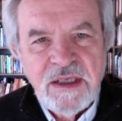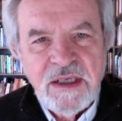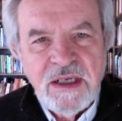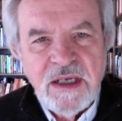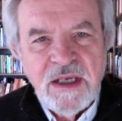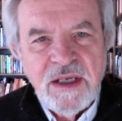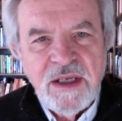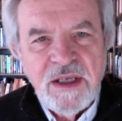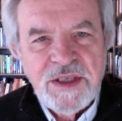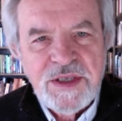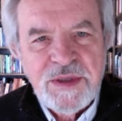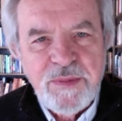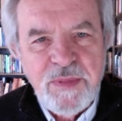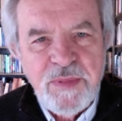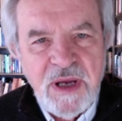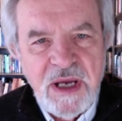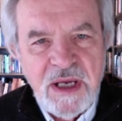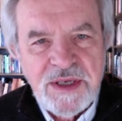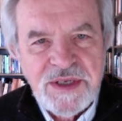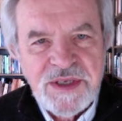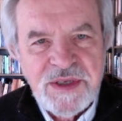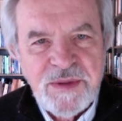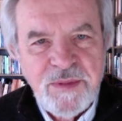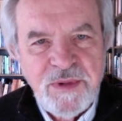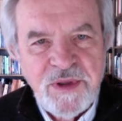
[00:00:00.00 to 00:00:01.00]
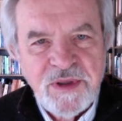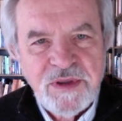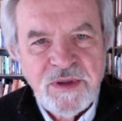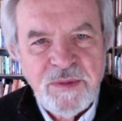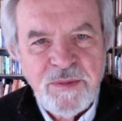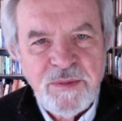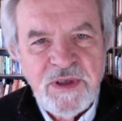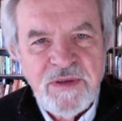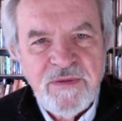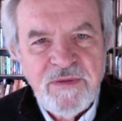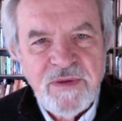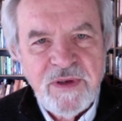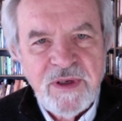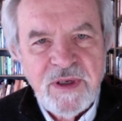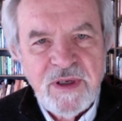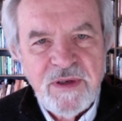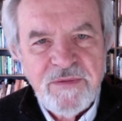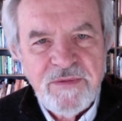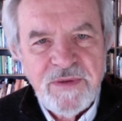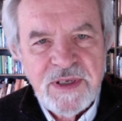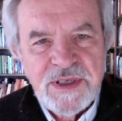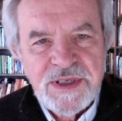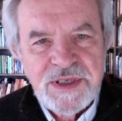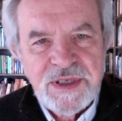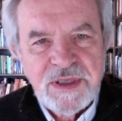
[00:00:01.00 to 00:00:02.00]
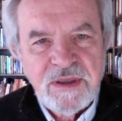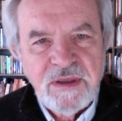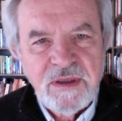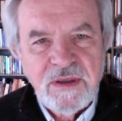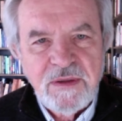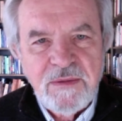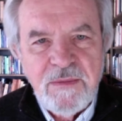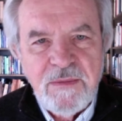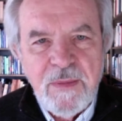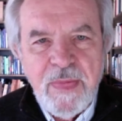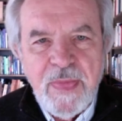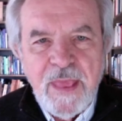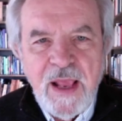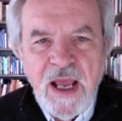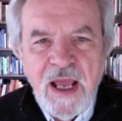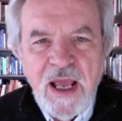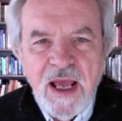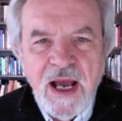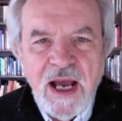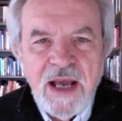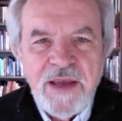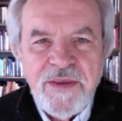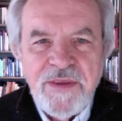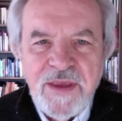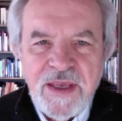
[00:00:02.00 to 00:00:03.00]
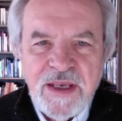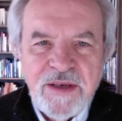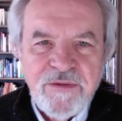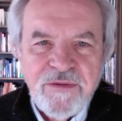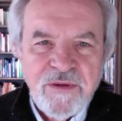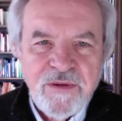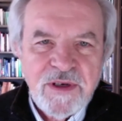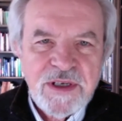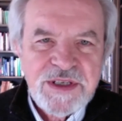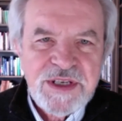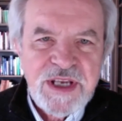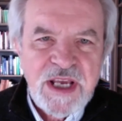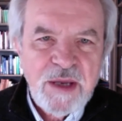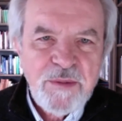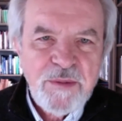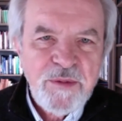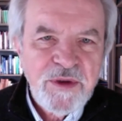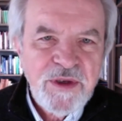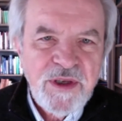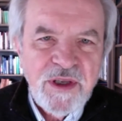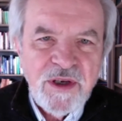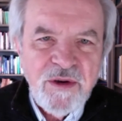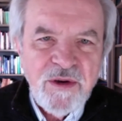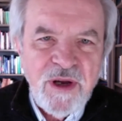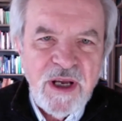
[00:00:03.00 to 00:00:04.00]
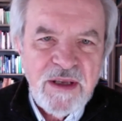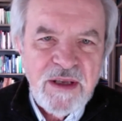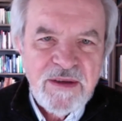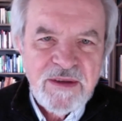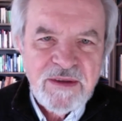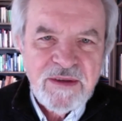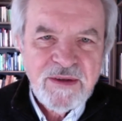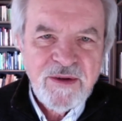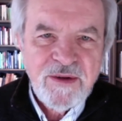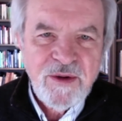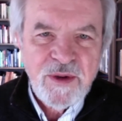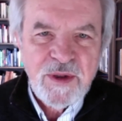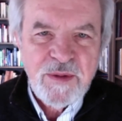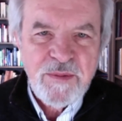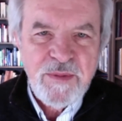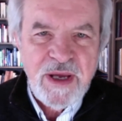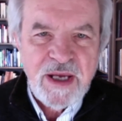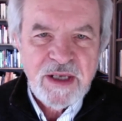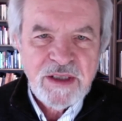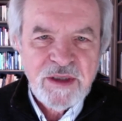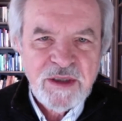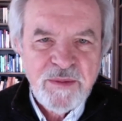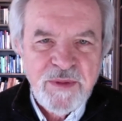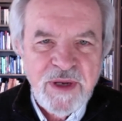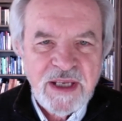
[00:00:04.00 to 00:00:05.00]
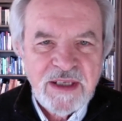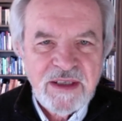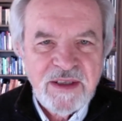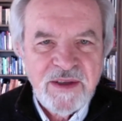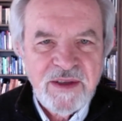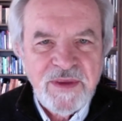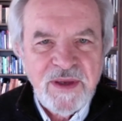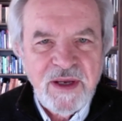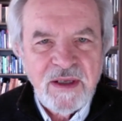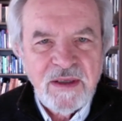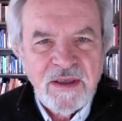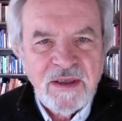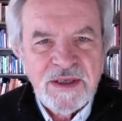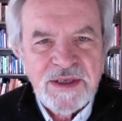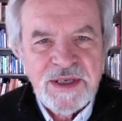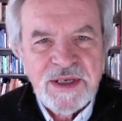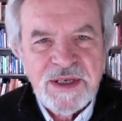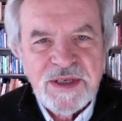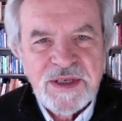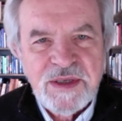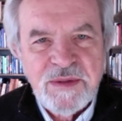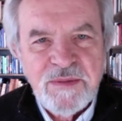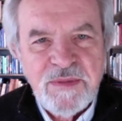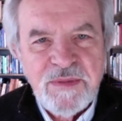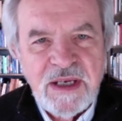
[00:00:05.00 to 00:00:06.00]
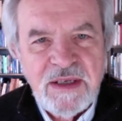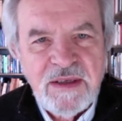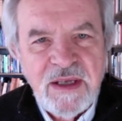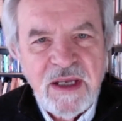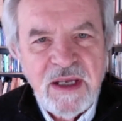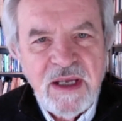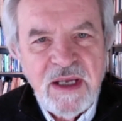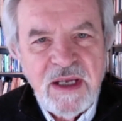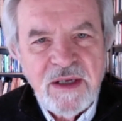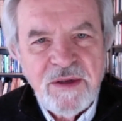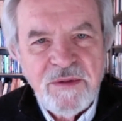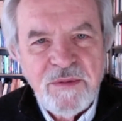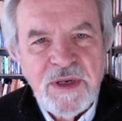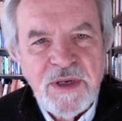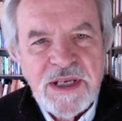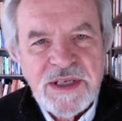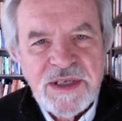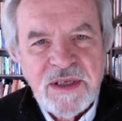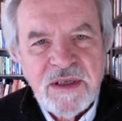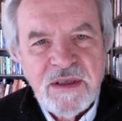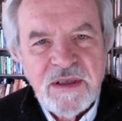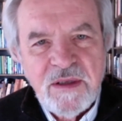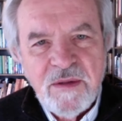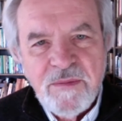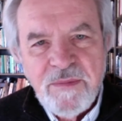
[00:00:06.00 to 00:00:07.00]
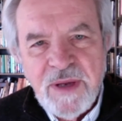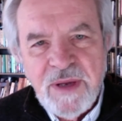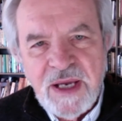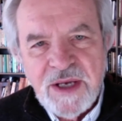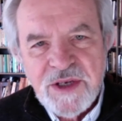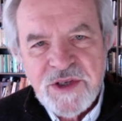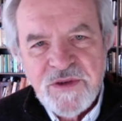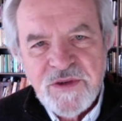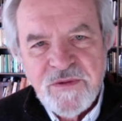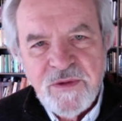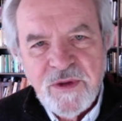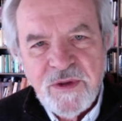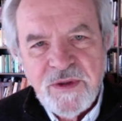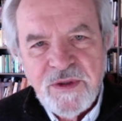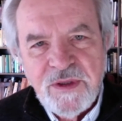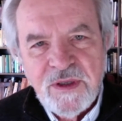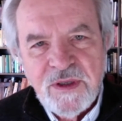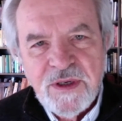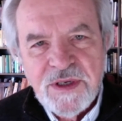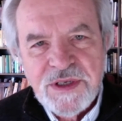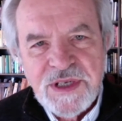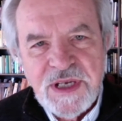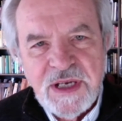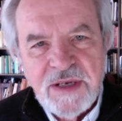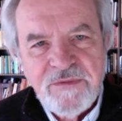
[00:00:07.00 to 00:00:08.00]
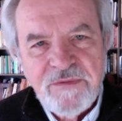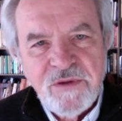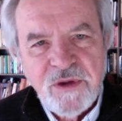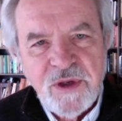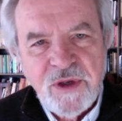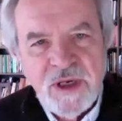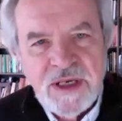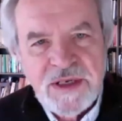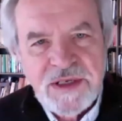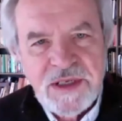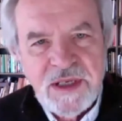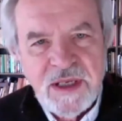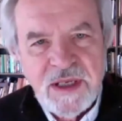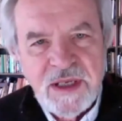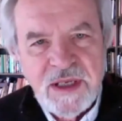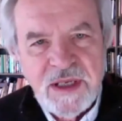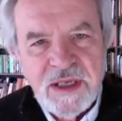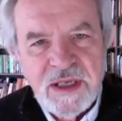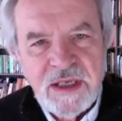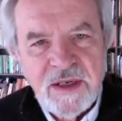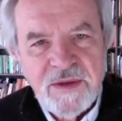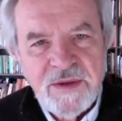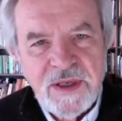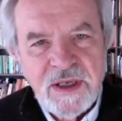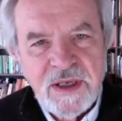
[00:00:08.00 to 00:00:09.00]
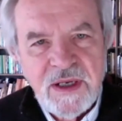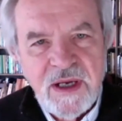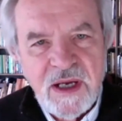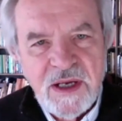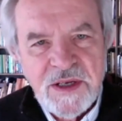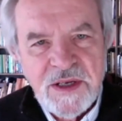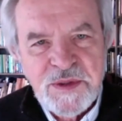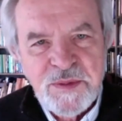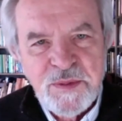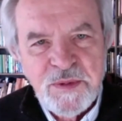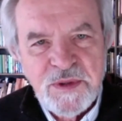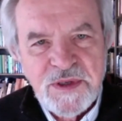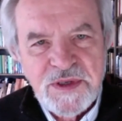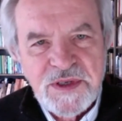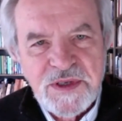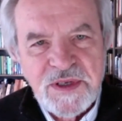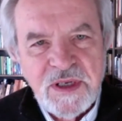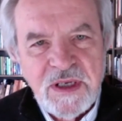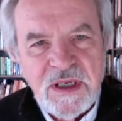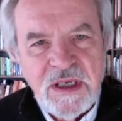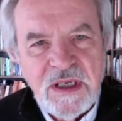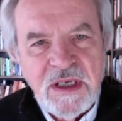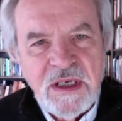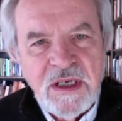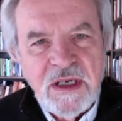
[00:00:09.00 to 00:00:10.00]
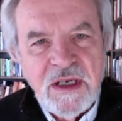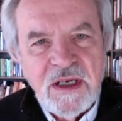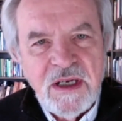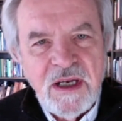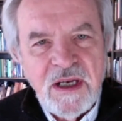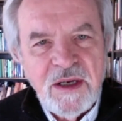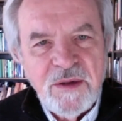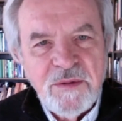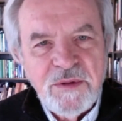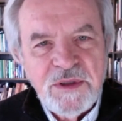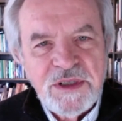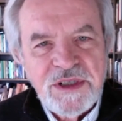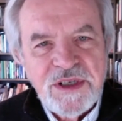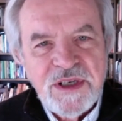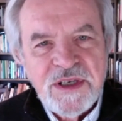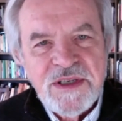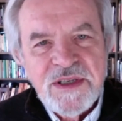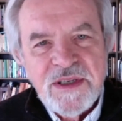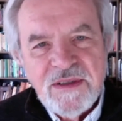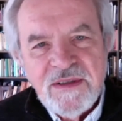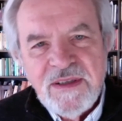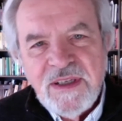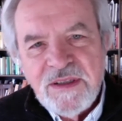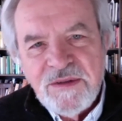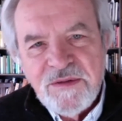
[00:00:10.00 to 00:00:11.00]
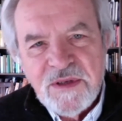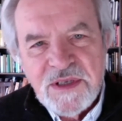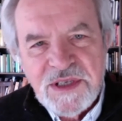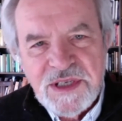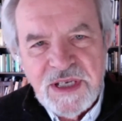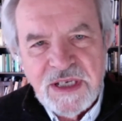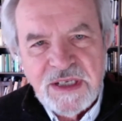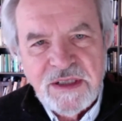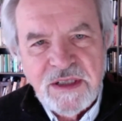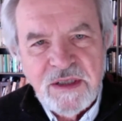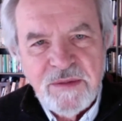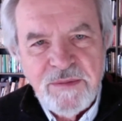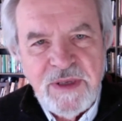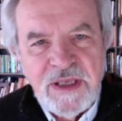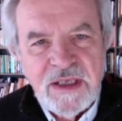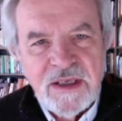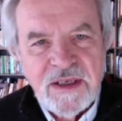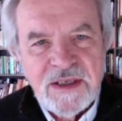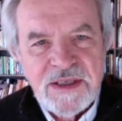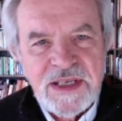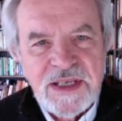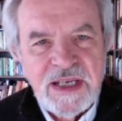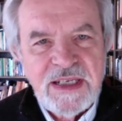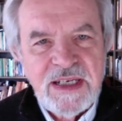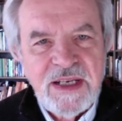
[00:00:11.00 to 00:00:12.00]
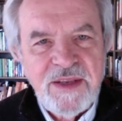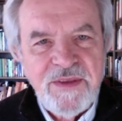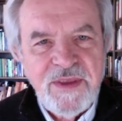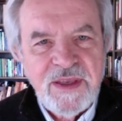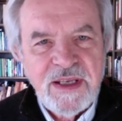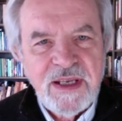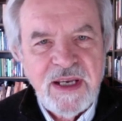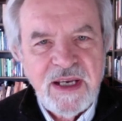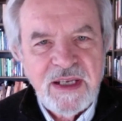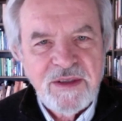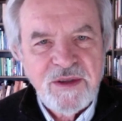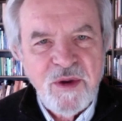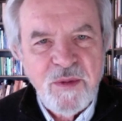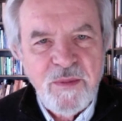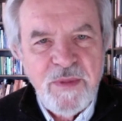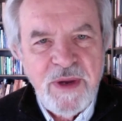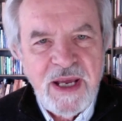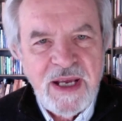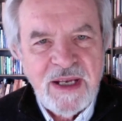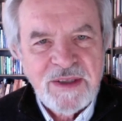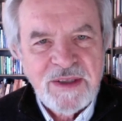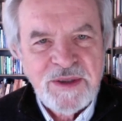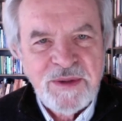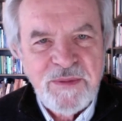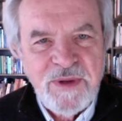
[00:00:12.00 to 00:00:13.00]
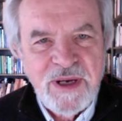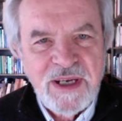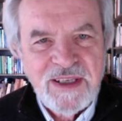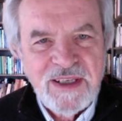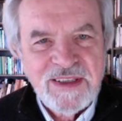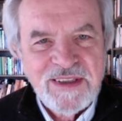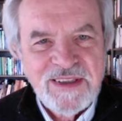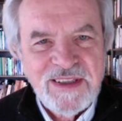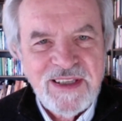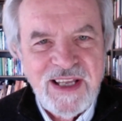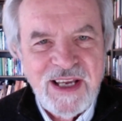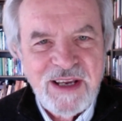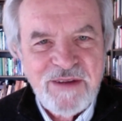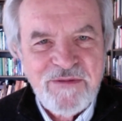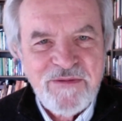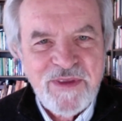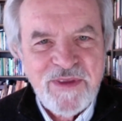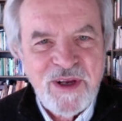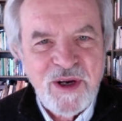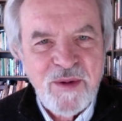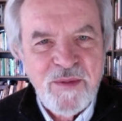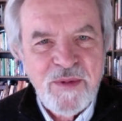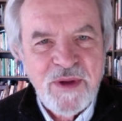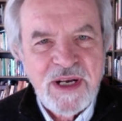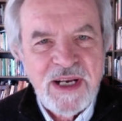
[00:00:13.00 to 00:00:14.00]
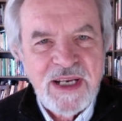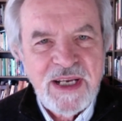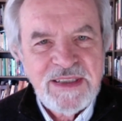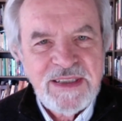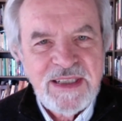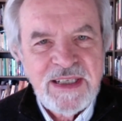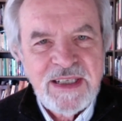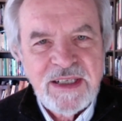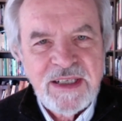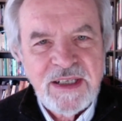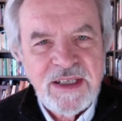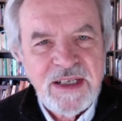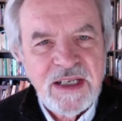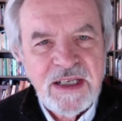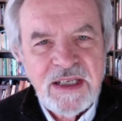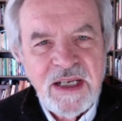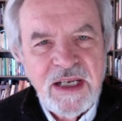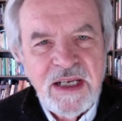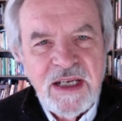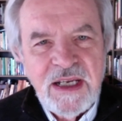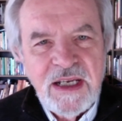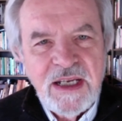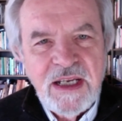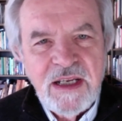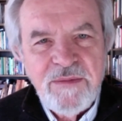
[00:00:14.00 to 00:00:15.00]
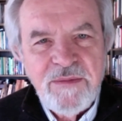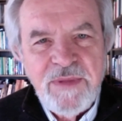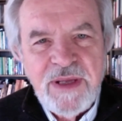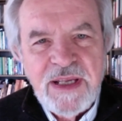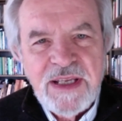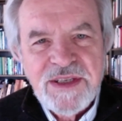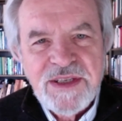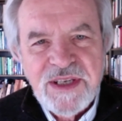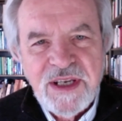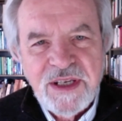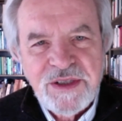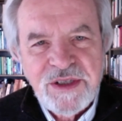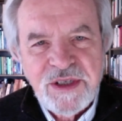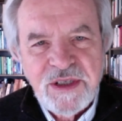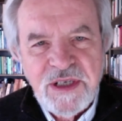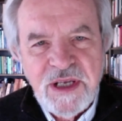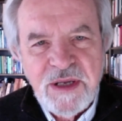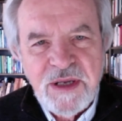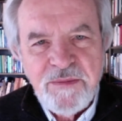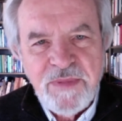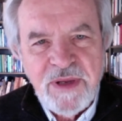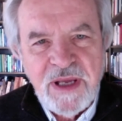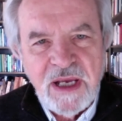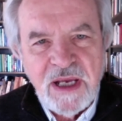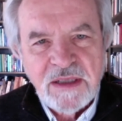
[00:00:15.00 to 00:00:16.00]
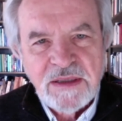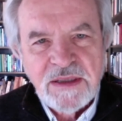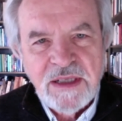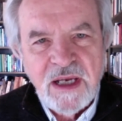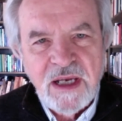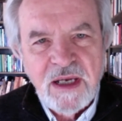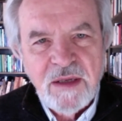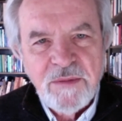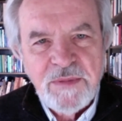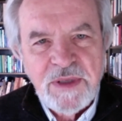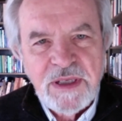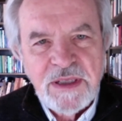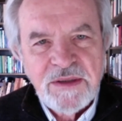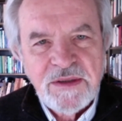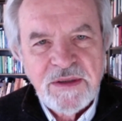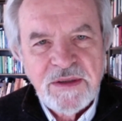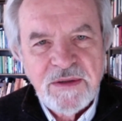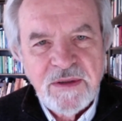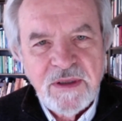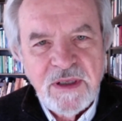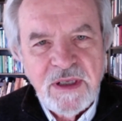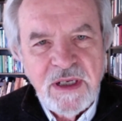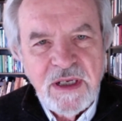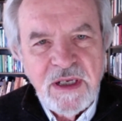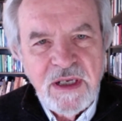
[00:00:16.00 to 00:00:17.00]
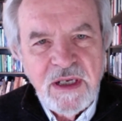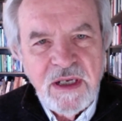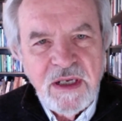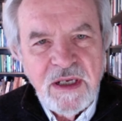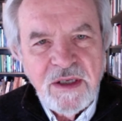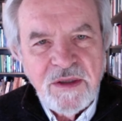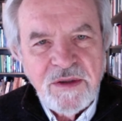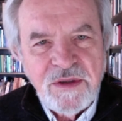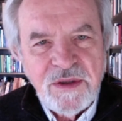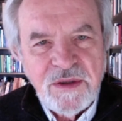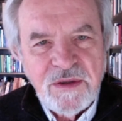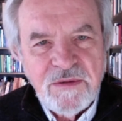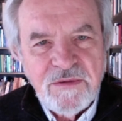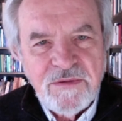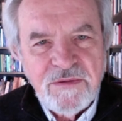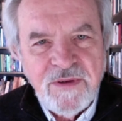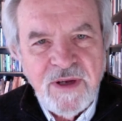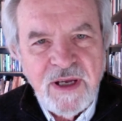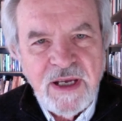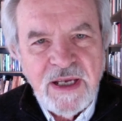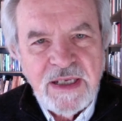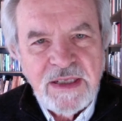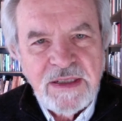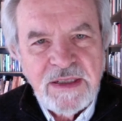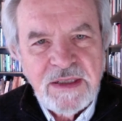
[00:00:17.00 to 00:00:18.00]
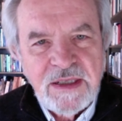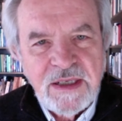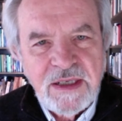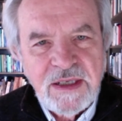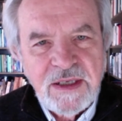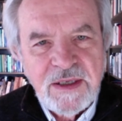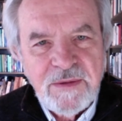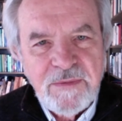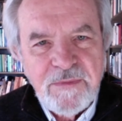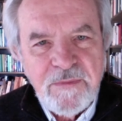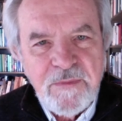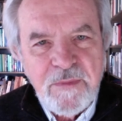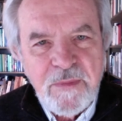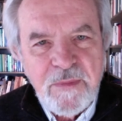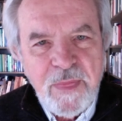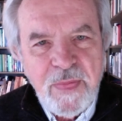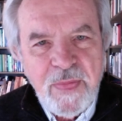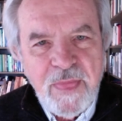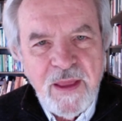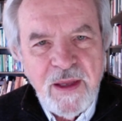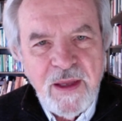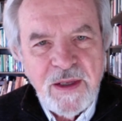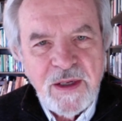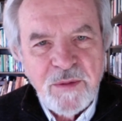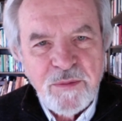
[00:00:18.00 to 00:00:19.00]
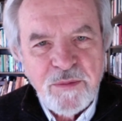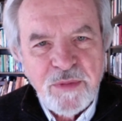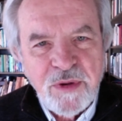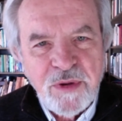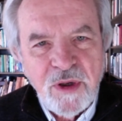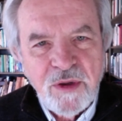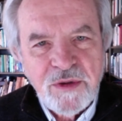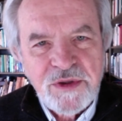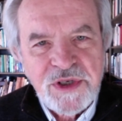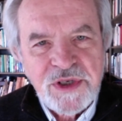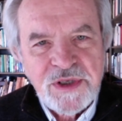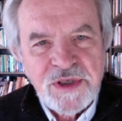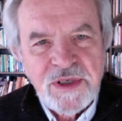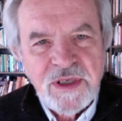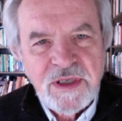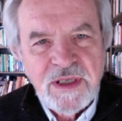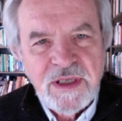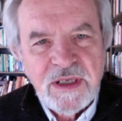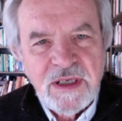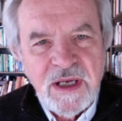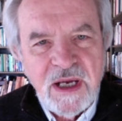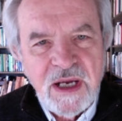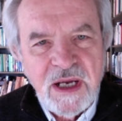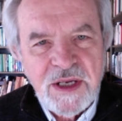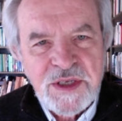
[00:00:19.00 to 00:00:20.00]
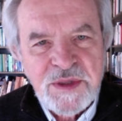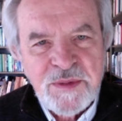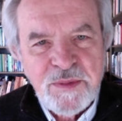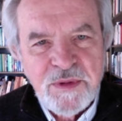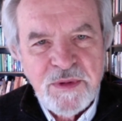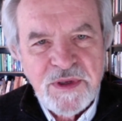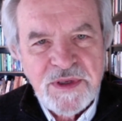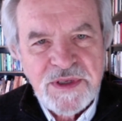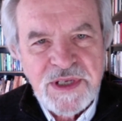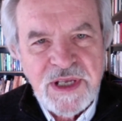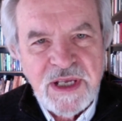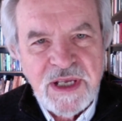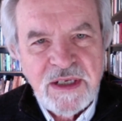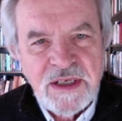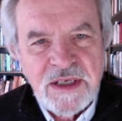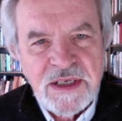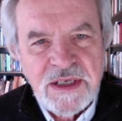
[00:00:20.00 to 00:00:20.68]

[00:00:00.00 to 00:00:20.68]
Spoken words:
It's possible to be very physical. I think, for example, going back to my Catholicism, in the past few years, I've translated the Gospels, which is interesting to me because I didn't think I'd go back to my life there, but I did, and it made such an impact on me to find an approach to the Gospels that is